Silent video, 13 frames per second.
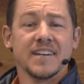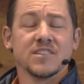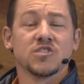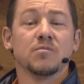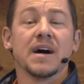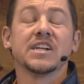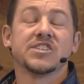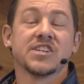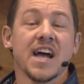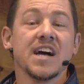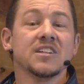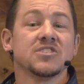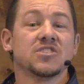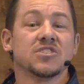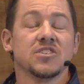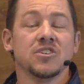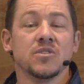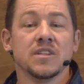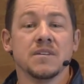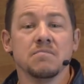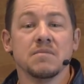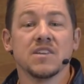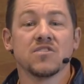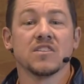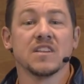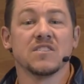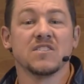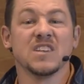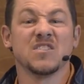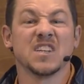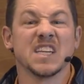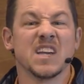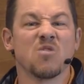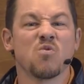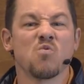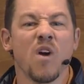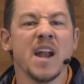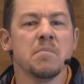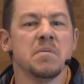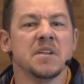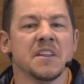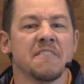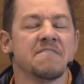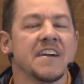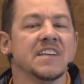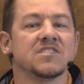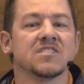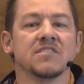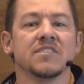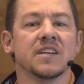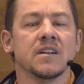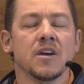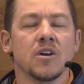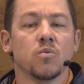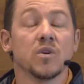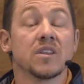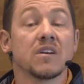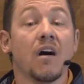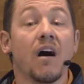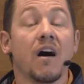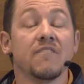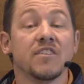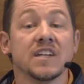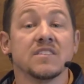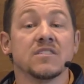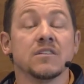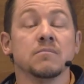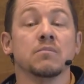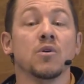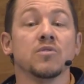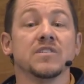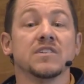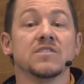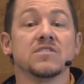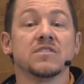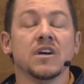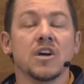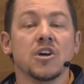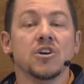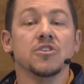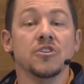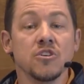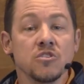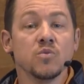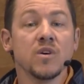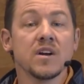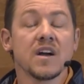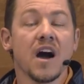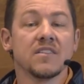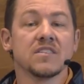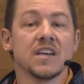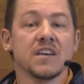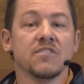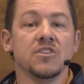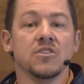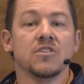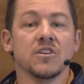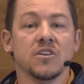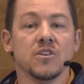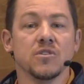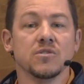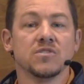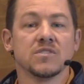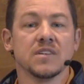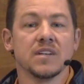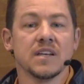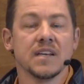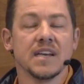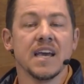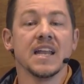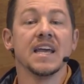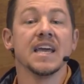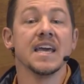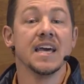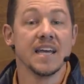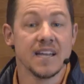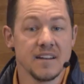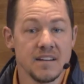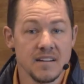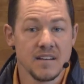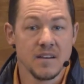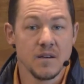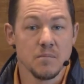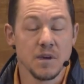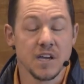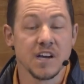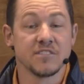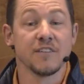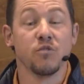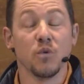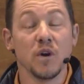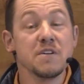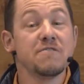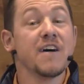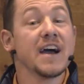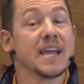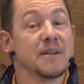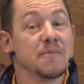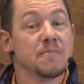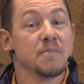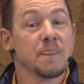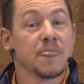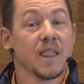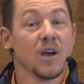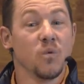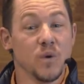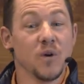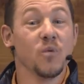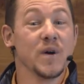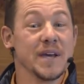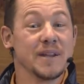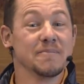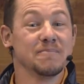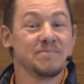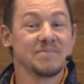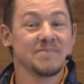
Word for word: So, my challenge to you in the midst of this is to get right up in the face of it with confidence and boldness. Use what God's given you to use and hit it. Because if we fight, we'll win.